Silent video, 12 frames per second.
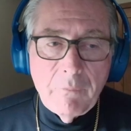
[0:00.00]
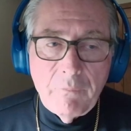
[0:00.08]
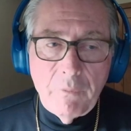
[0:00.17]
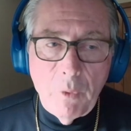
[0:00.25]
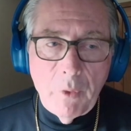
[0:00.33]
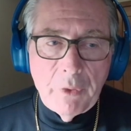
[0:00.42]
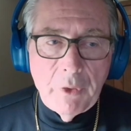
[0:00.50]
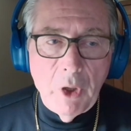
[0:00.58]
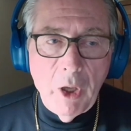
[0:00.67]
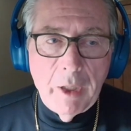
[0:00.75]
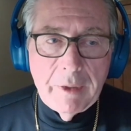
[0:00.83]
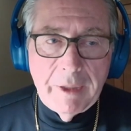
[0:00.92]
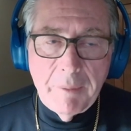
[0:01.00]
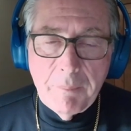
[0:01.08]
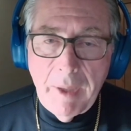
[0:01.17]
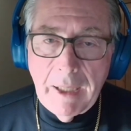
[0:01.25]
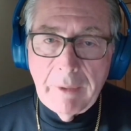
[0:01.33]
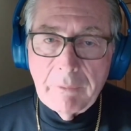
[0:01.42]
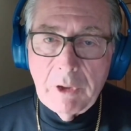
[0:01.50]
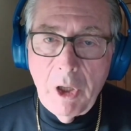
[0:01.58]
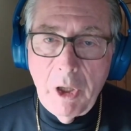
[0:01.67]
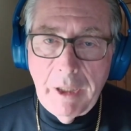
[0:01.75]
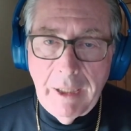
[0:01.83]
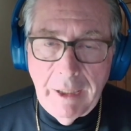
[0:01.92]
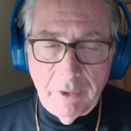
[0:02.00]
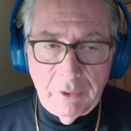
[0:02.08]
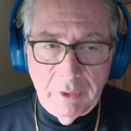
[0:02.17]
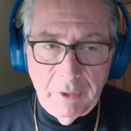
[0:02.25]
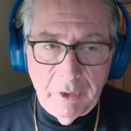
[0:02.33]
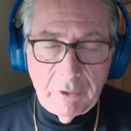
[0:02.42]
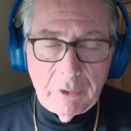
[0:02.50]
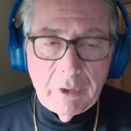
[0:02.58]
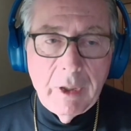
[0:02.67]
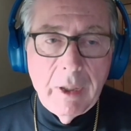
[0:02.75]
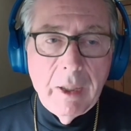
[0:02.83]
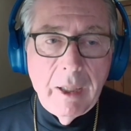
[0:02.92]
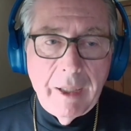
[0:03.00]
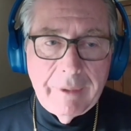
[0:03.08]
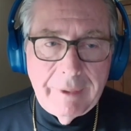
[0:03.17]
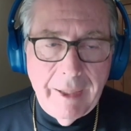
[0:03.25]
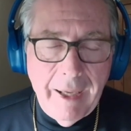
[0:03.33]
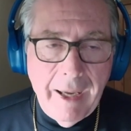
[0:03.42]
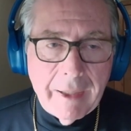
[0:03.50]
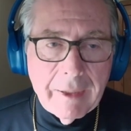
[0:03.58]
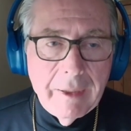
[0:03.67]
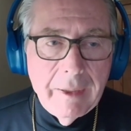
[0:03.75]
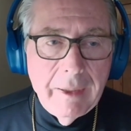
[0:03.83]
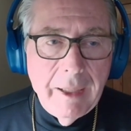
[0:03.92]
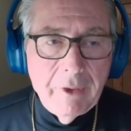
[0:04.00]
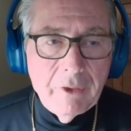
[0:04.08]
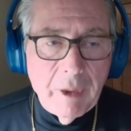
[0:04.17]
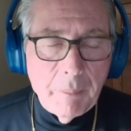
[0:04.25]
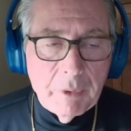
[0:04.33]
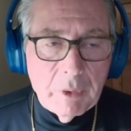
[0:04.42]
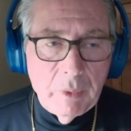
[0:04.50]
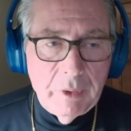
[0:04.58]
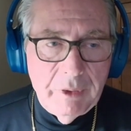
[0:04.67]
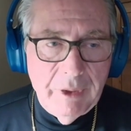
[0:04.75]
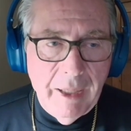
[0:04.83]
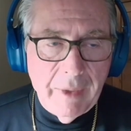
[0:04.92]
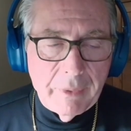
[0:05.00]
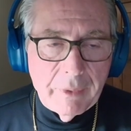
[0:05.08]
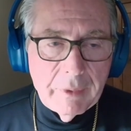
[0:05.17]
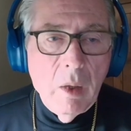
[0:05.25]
forethought that might have gone into this attack and subsequent death.